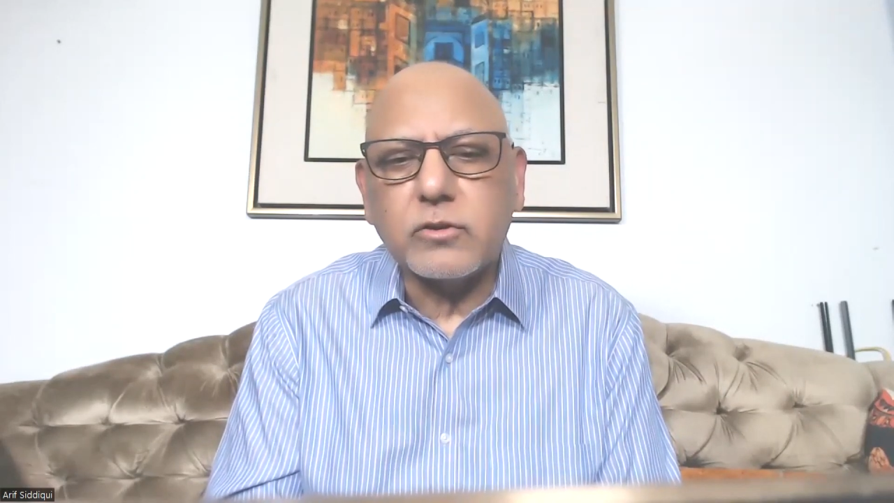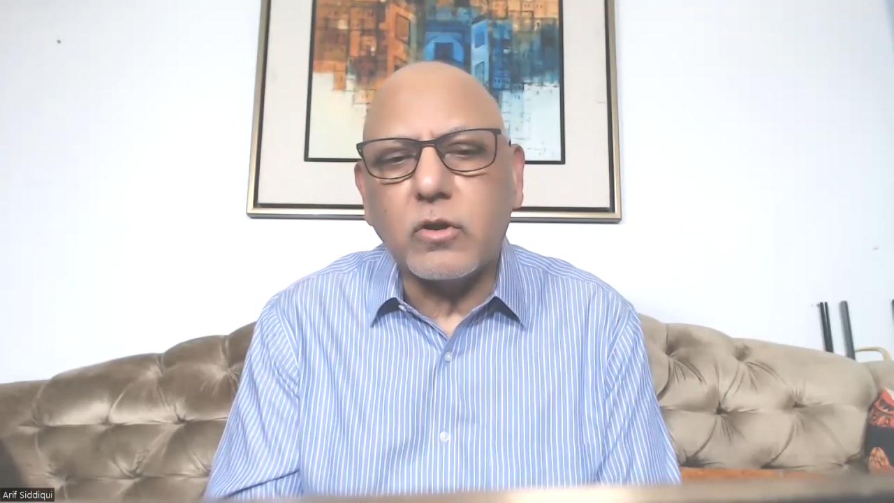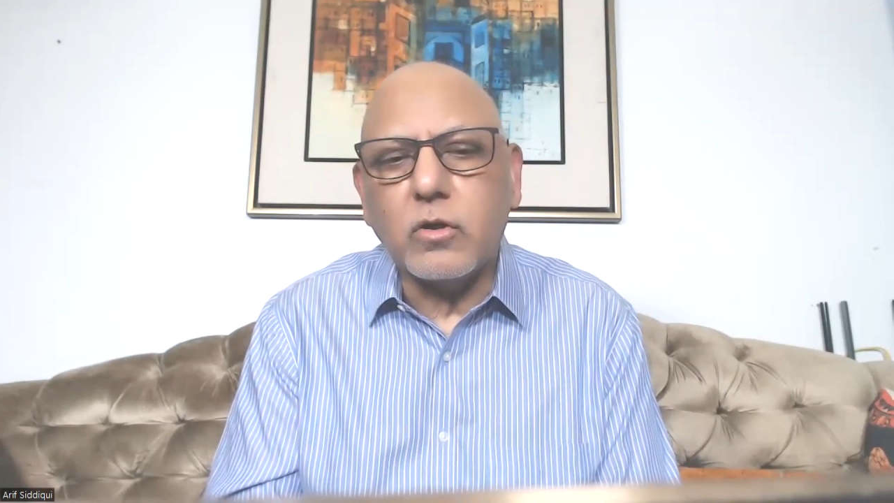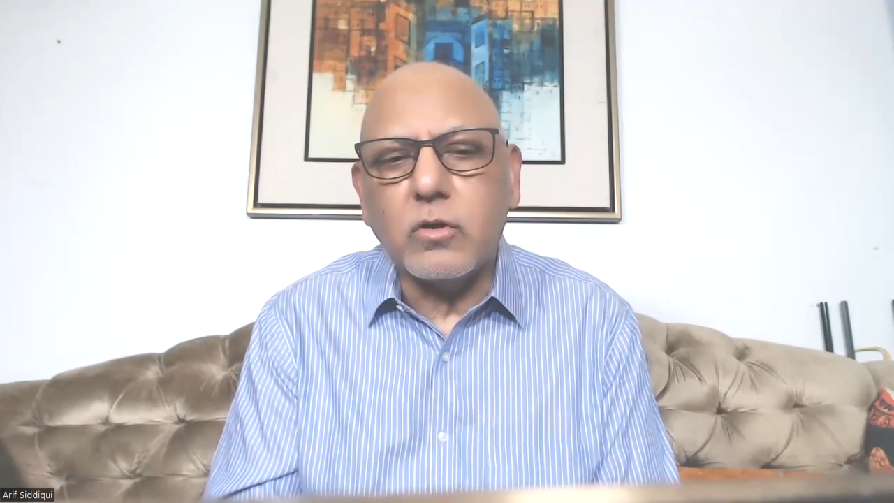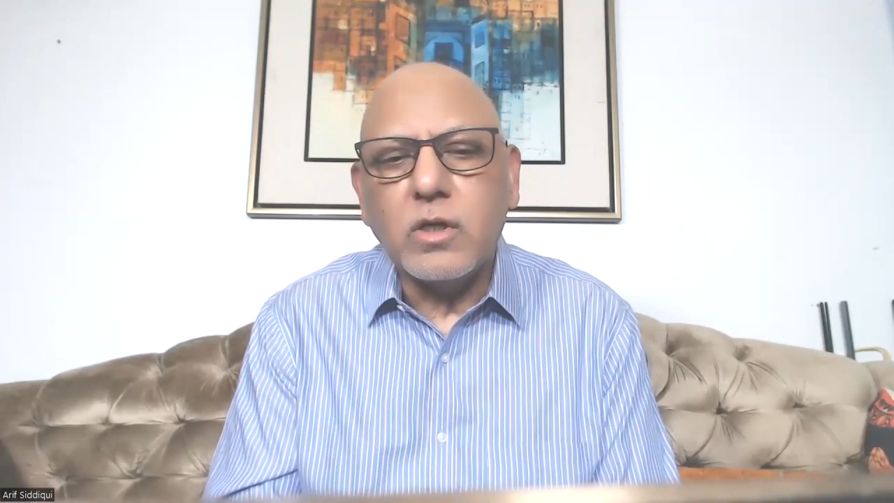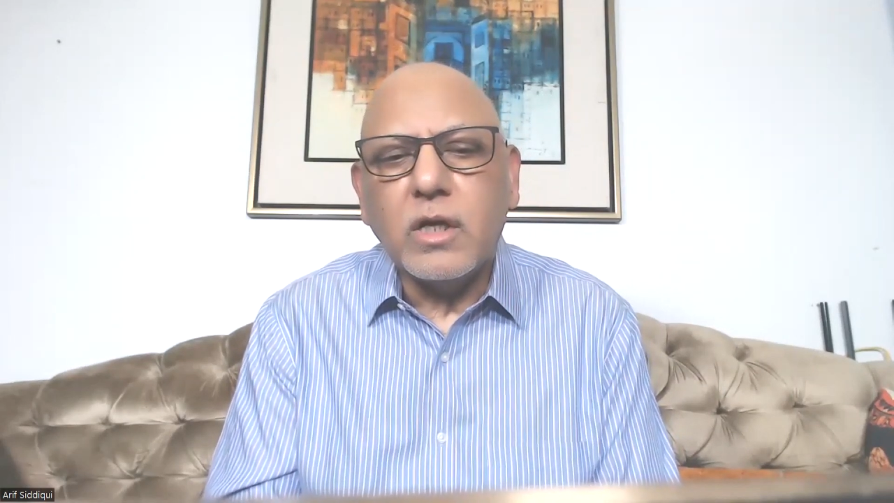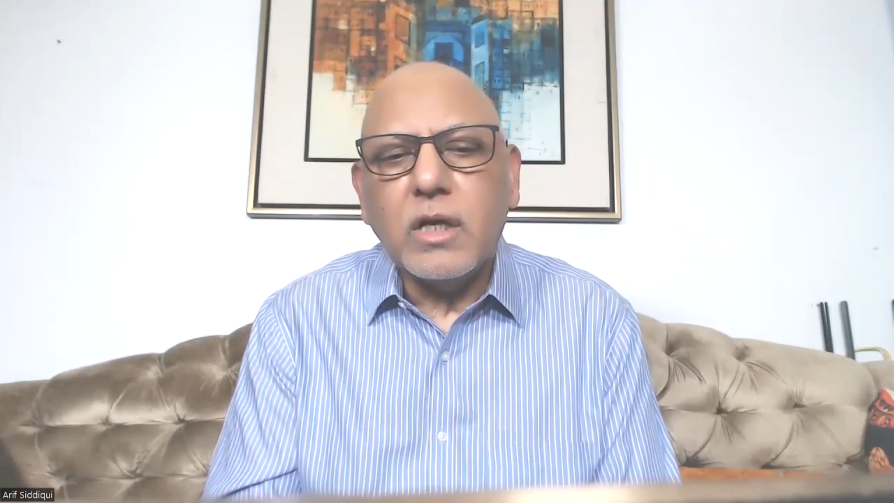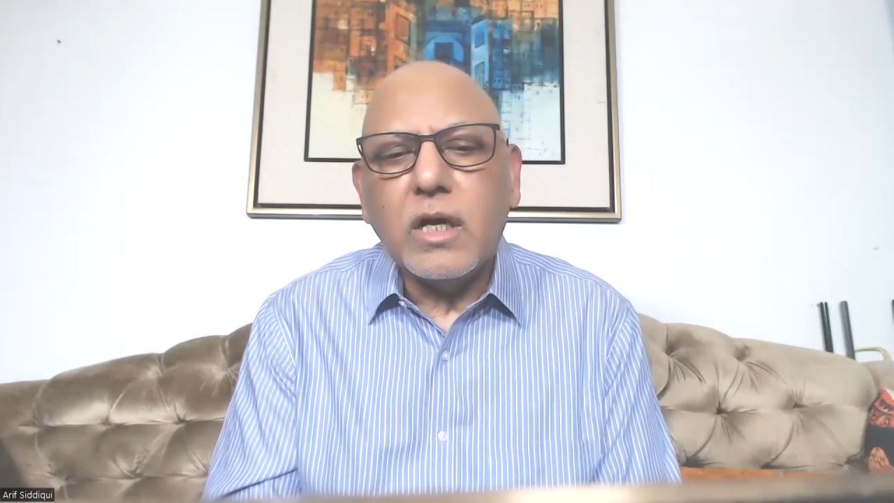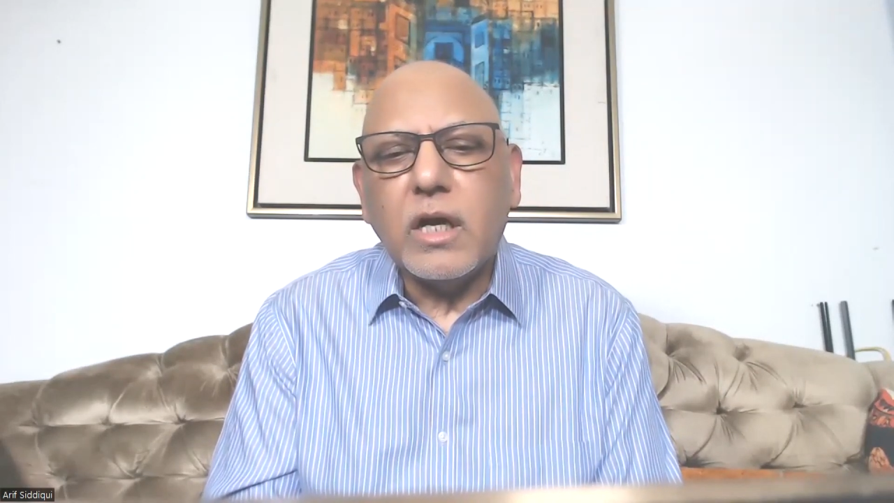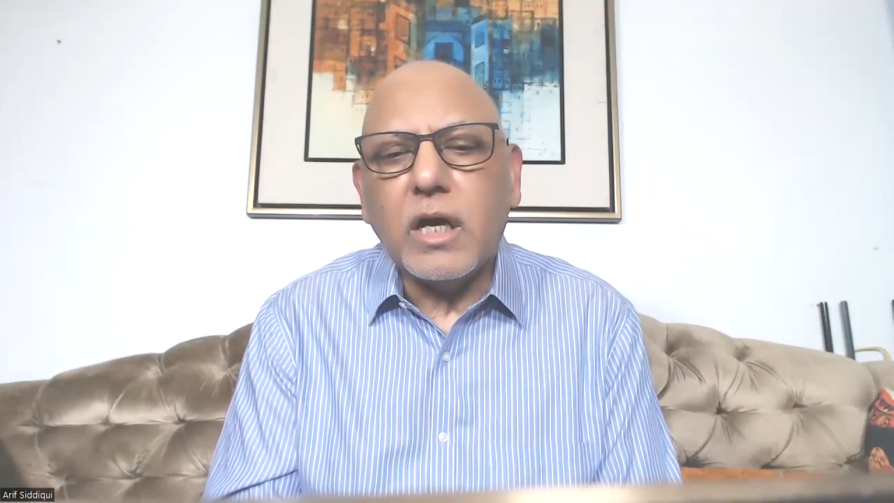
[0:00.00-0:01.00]
So
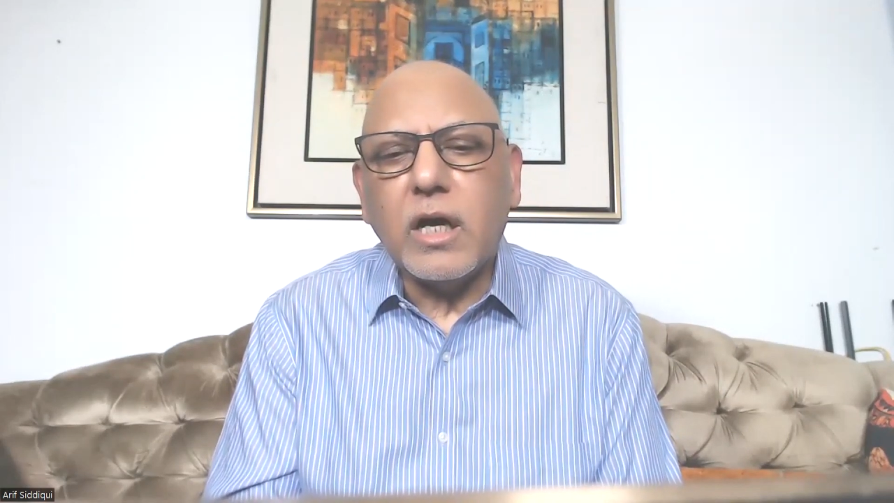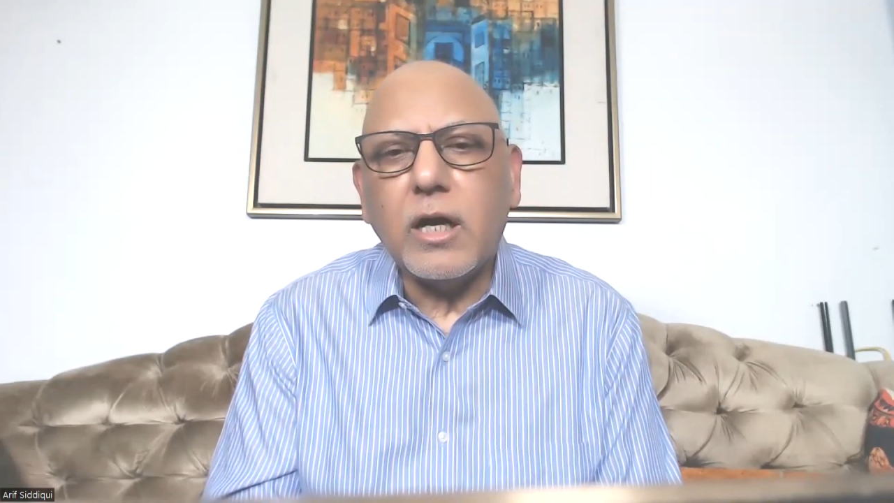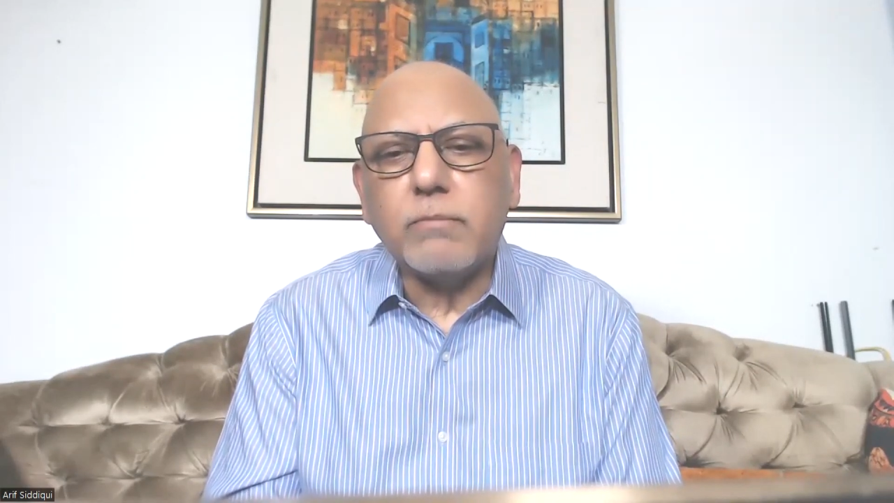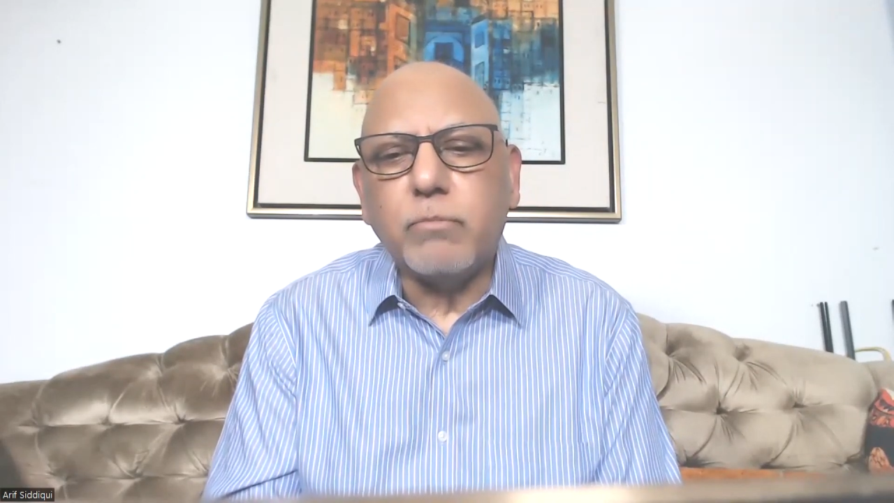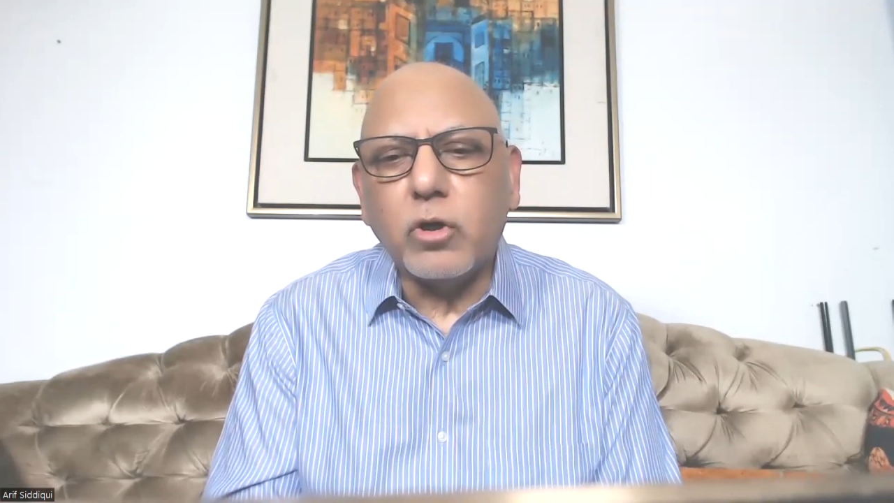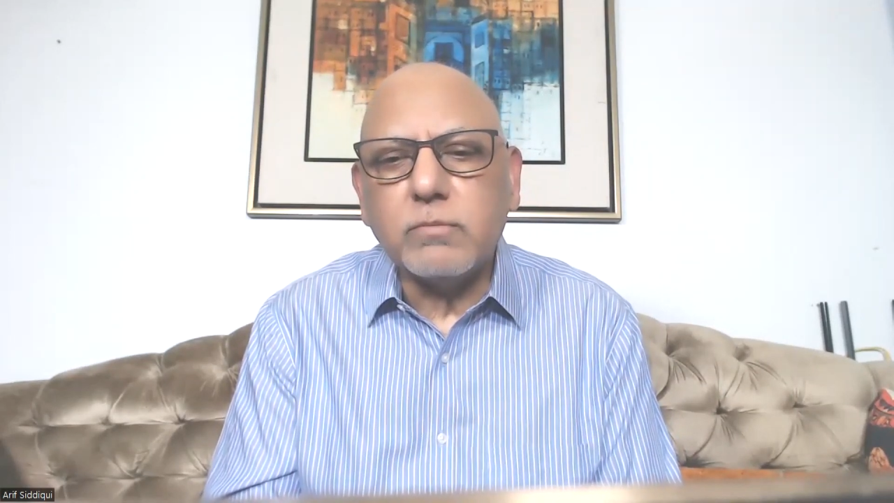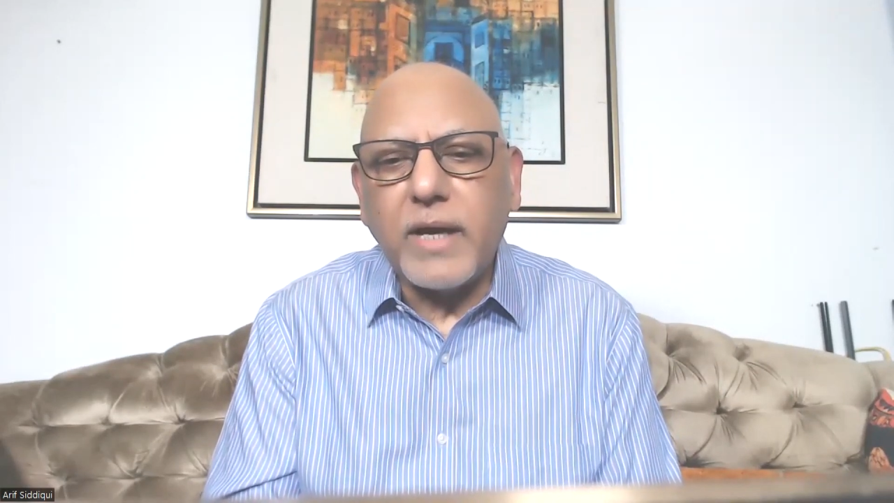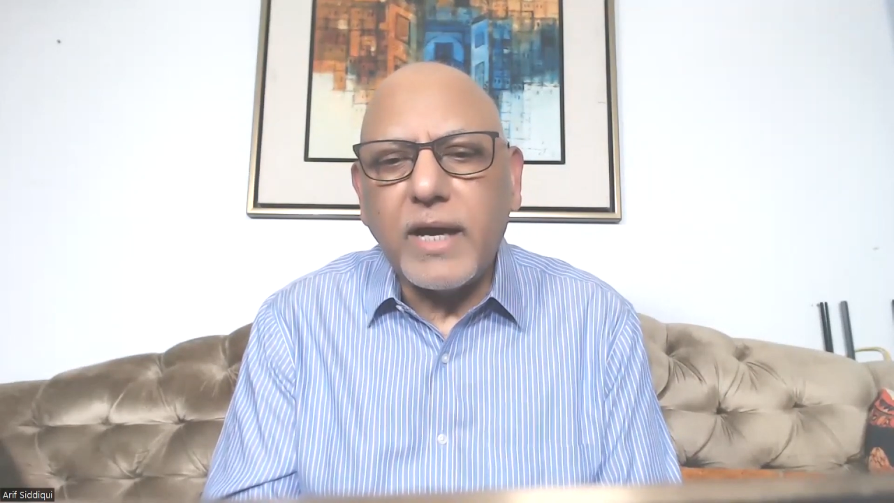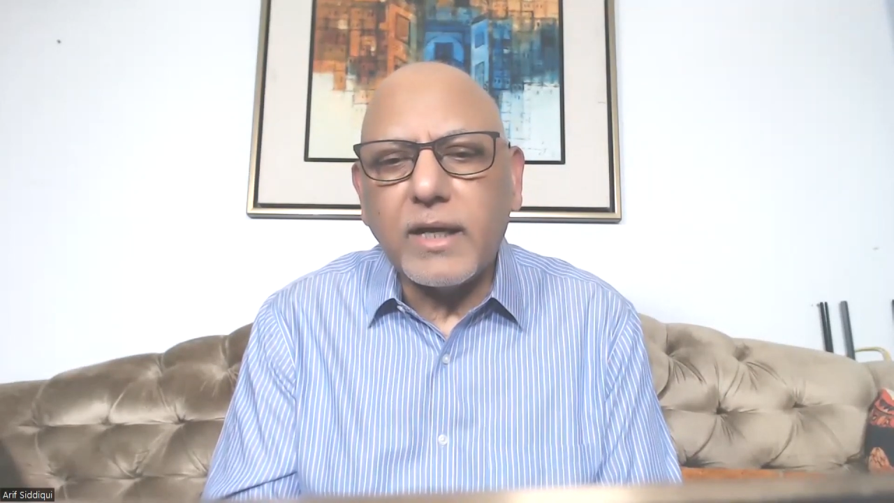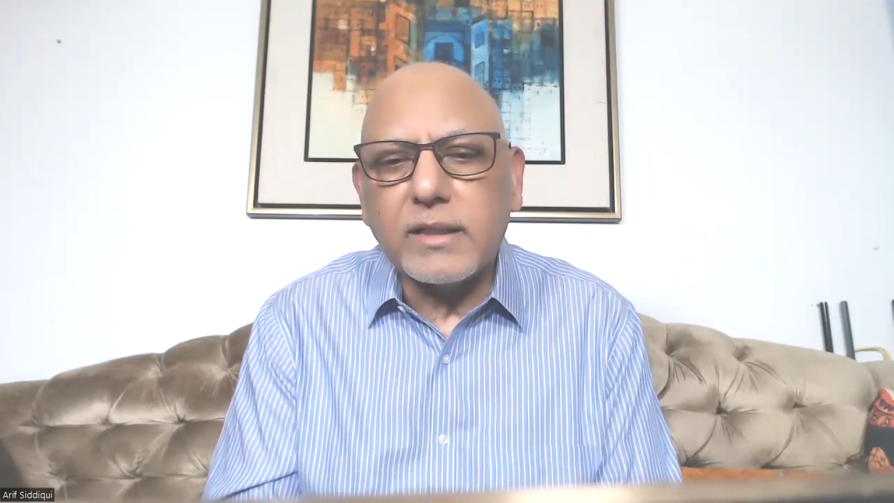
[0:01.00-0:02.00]
both
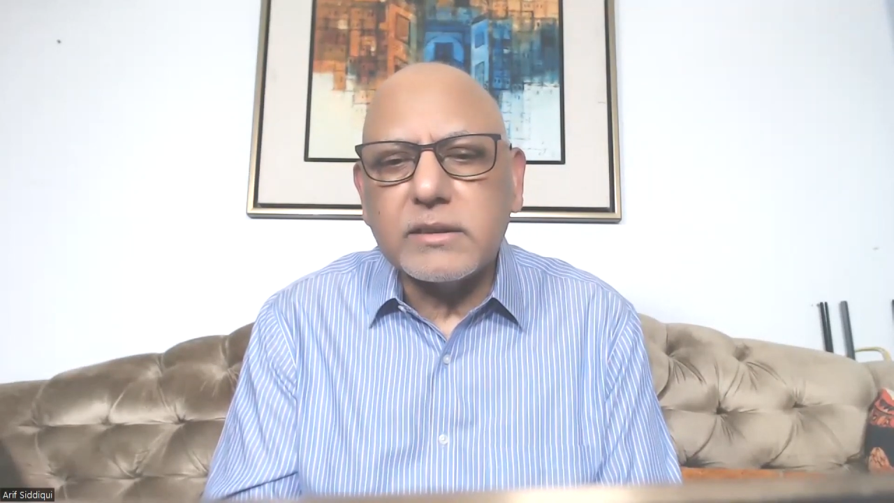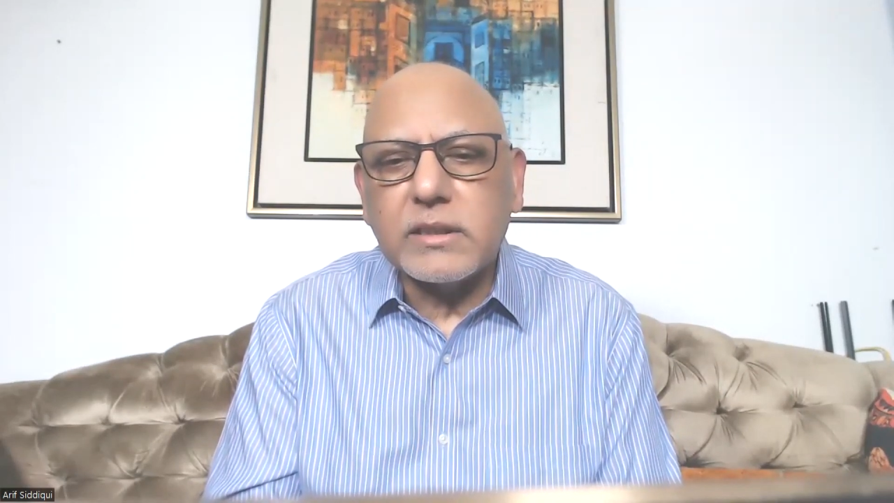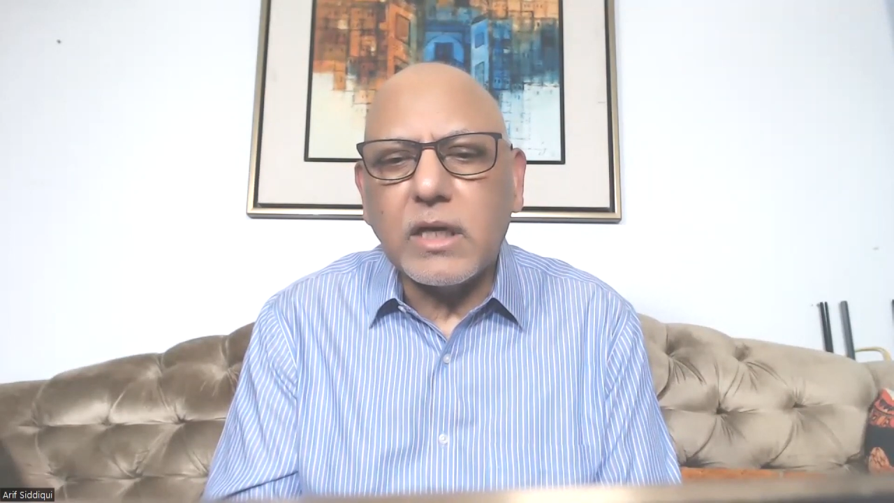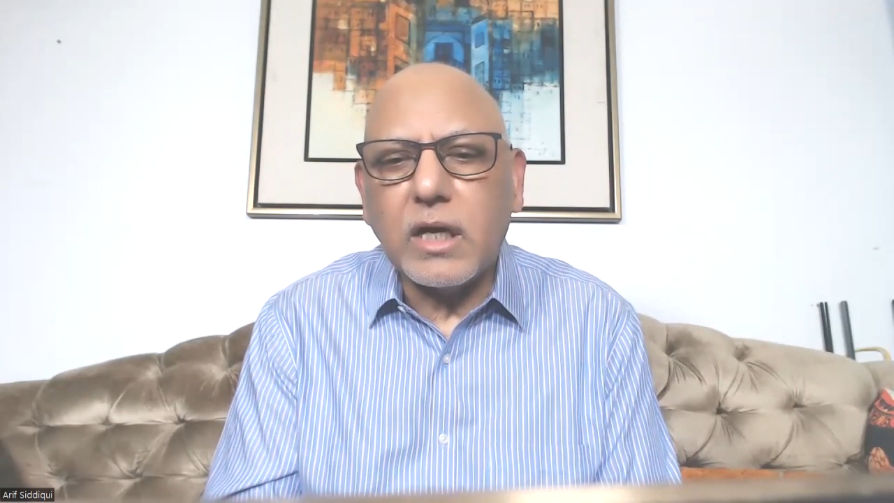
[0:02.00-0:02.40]
banks